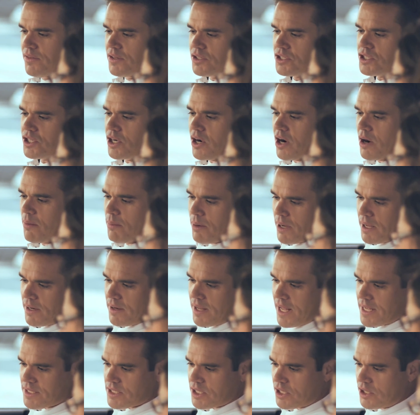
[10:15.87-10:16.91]
The star
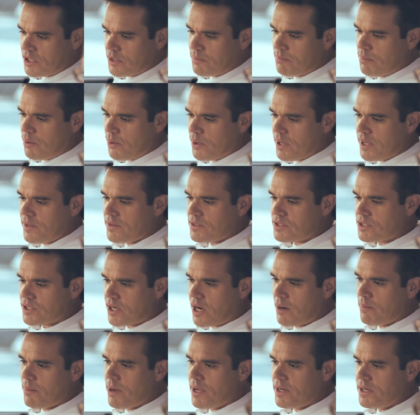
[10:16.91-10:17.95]
button, that's a good point. The
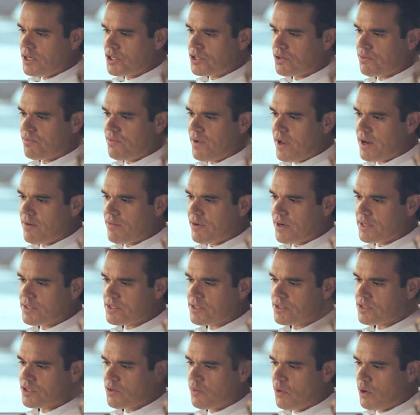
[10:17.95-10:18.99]
star button is your
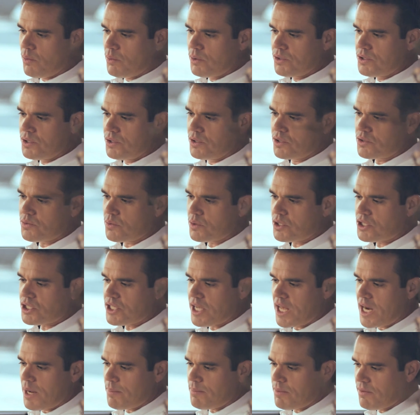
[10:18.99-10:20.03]
favorites. So what we'll do is we'll
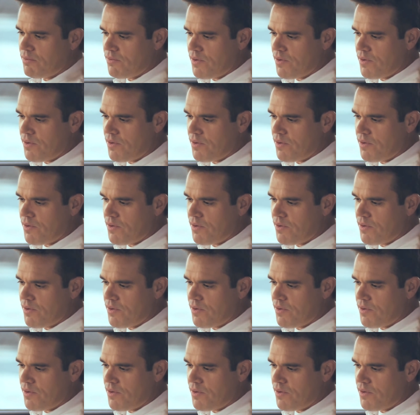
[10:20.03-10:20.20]
set up the